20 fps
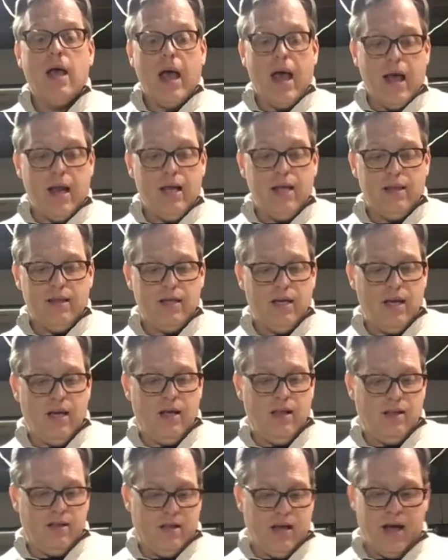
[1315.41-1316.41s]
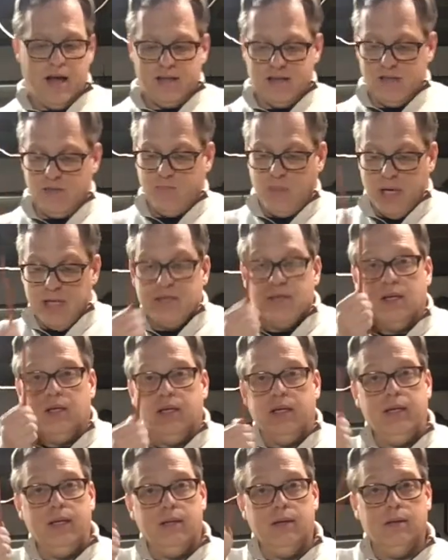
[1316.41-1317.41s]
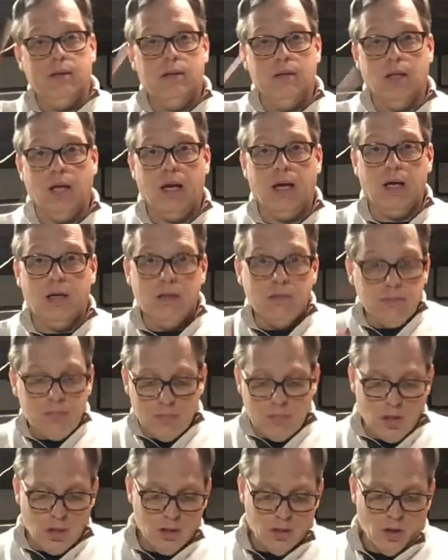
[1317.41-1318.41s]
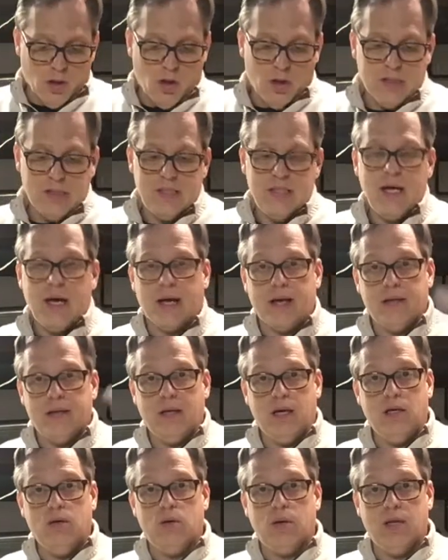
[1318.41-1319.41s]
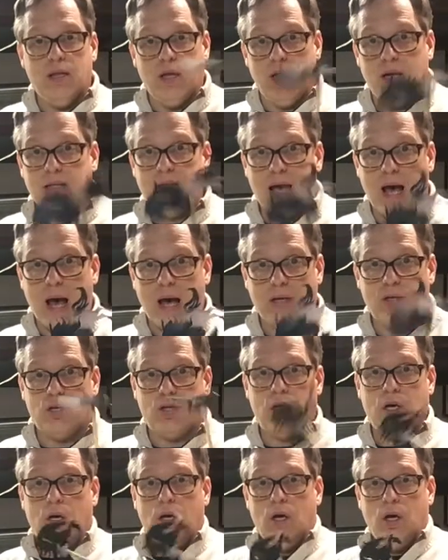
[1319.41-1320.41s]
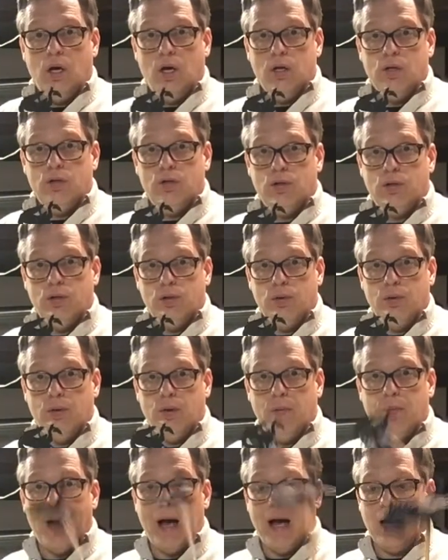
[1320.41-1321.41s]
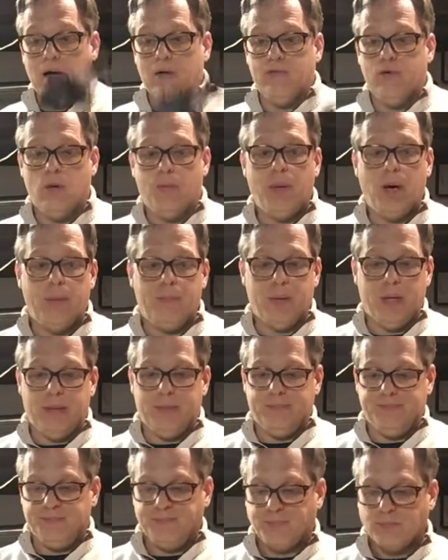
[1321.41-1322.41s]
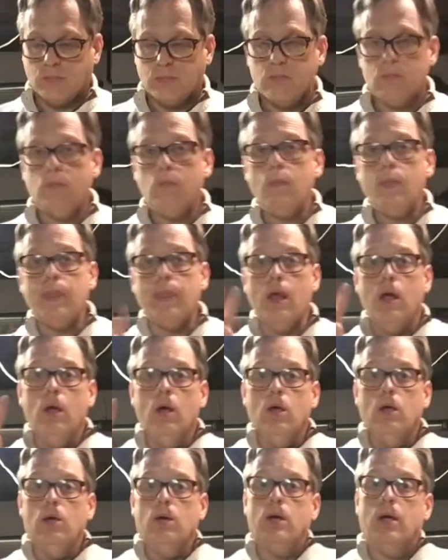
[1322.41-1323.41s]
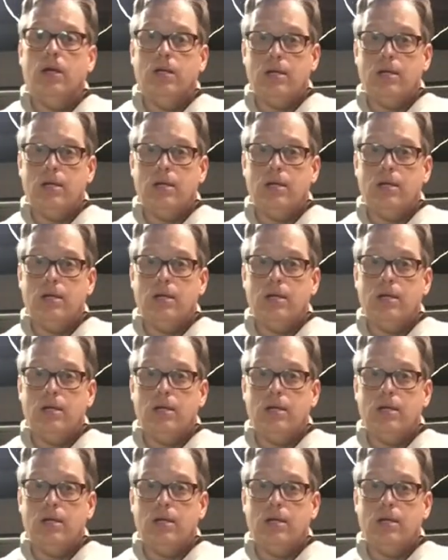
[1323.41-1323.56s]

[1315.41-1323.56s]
anything that's basically like a long stick that you can then attach to the back of your puppet. You can